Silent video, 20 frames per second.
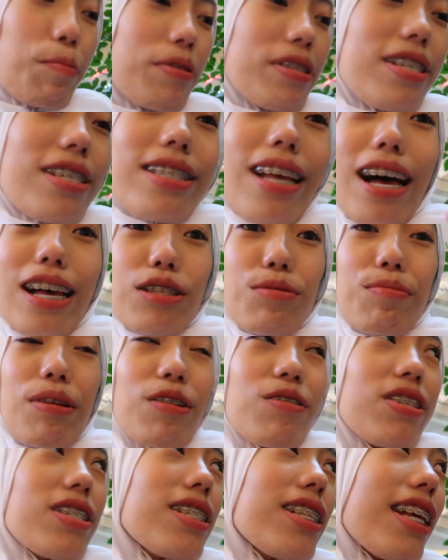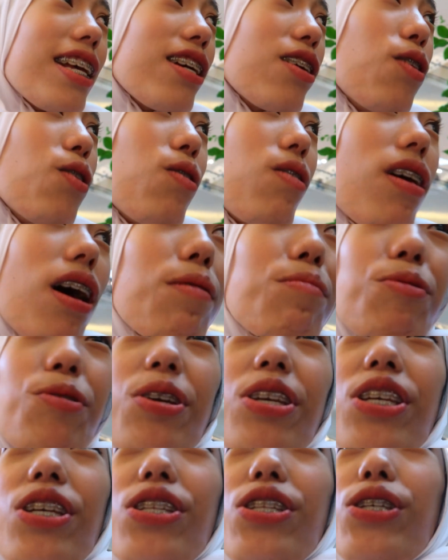people just ask me, I'll just like, oh, I'm
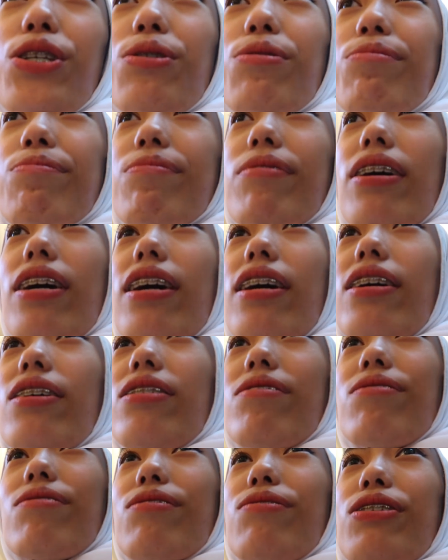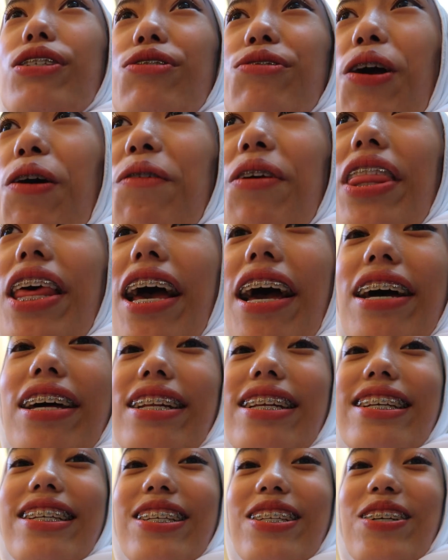doing YouTube. Huh? What's wrong with
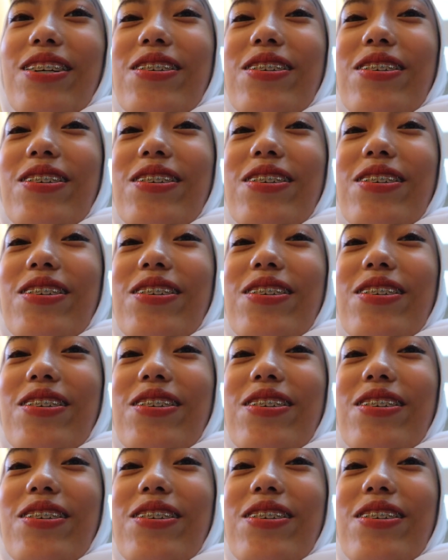that? You